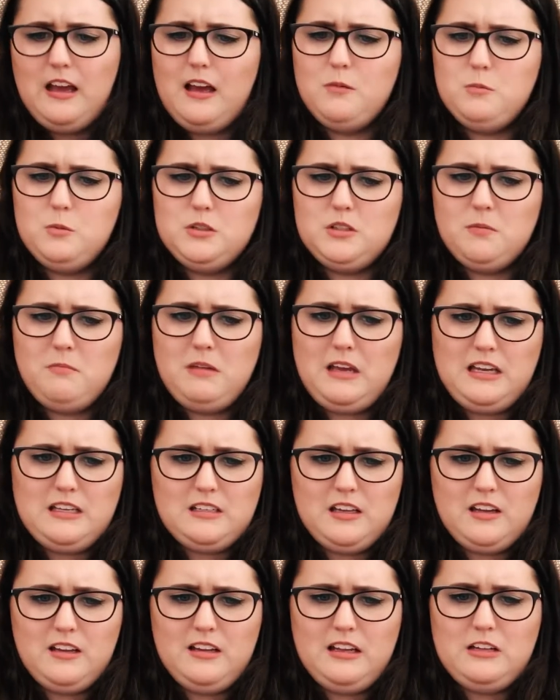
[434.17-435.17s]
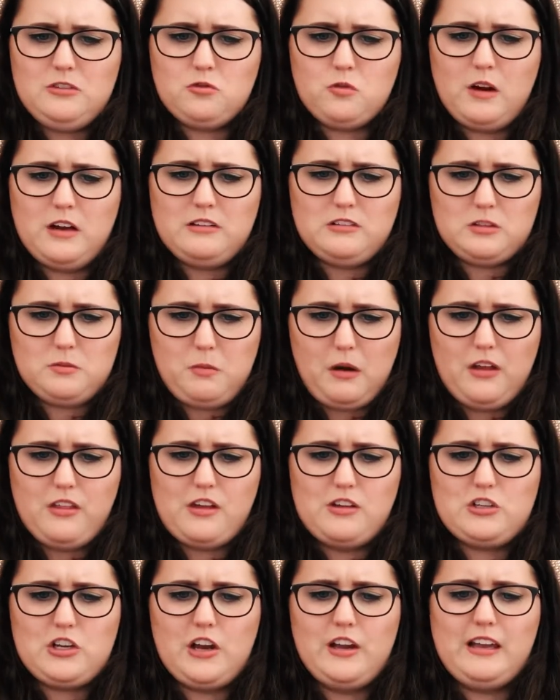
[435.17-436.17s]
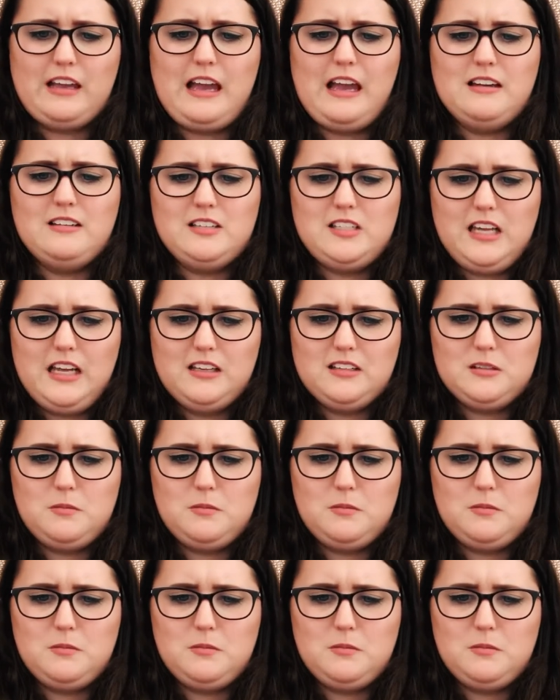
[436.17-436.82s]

and was immediately drenched by the gigantic